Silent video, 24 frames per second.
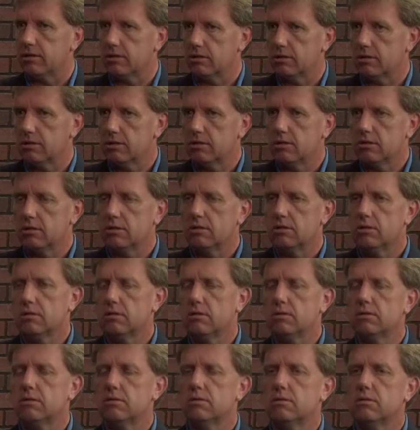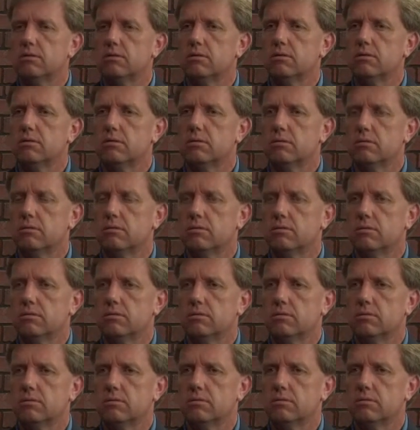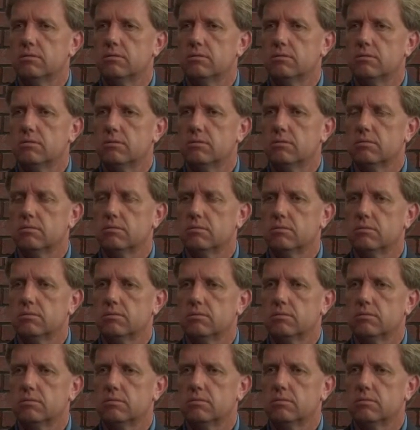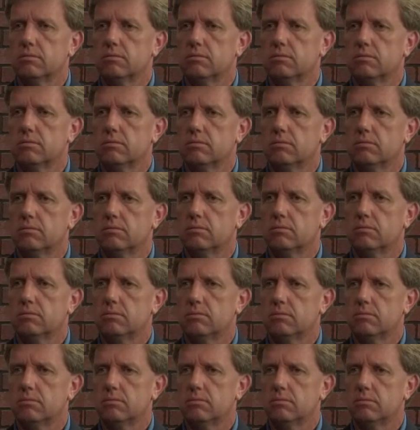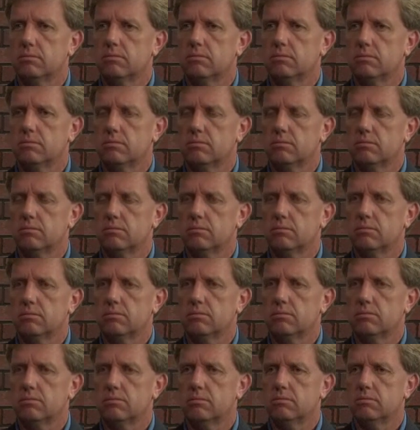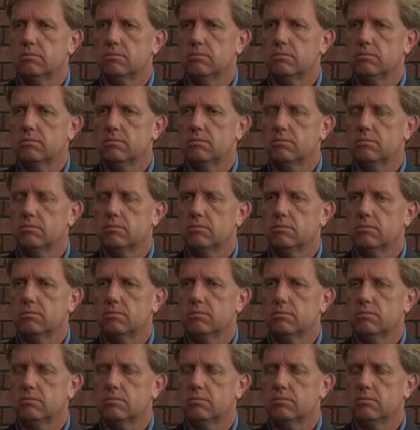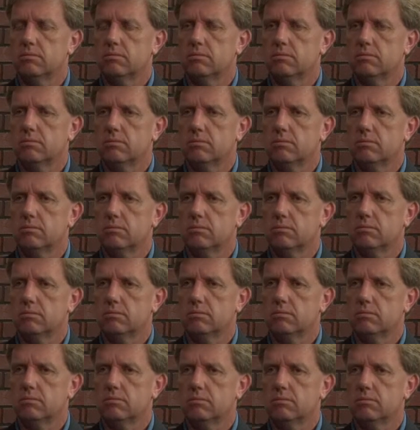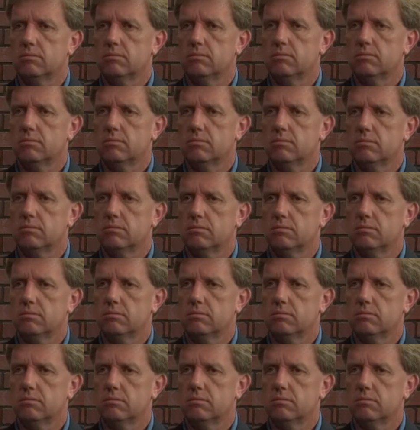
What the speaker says: [no speech]